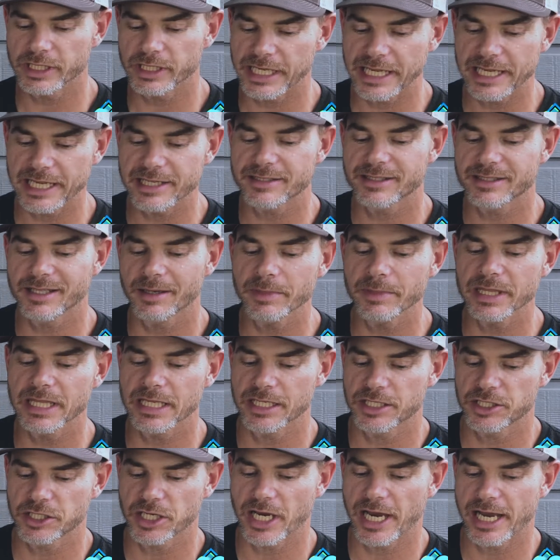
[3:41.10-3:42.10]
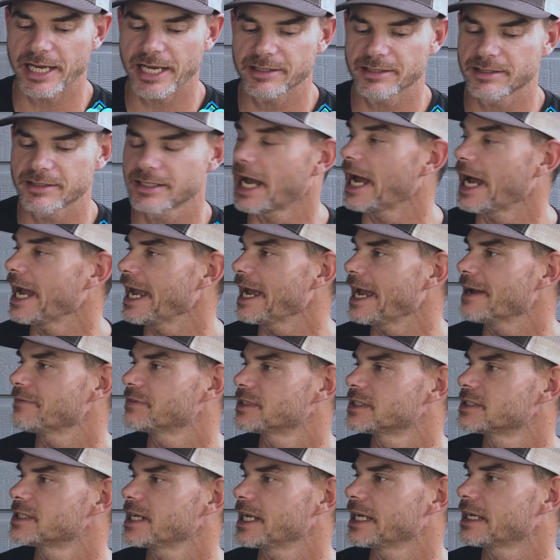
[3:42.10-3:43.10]
to get some of these shots, I have
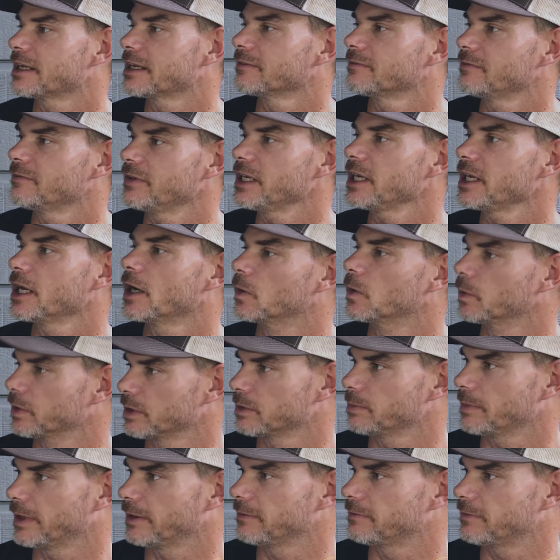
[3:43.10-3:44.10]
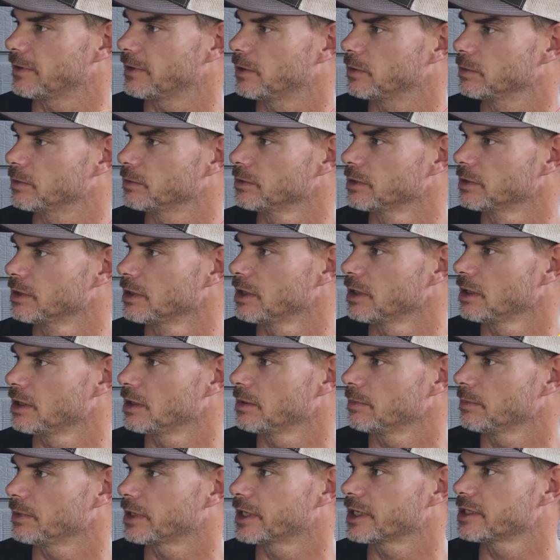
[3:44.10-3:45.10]
to take video with my phone,
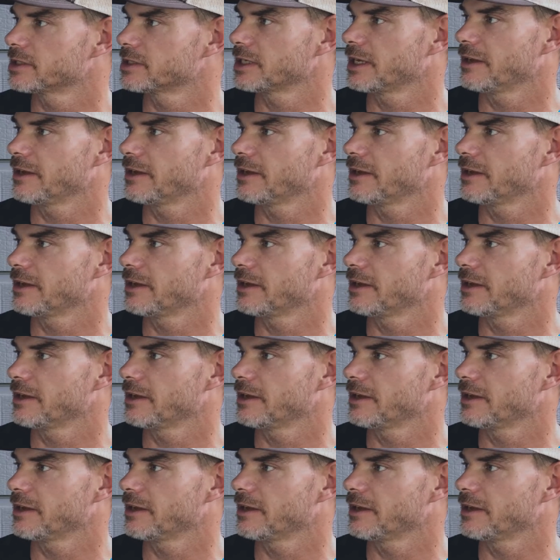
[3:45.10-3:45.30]
because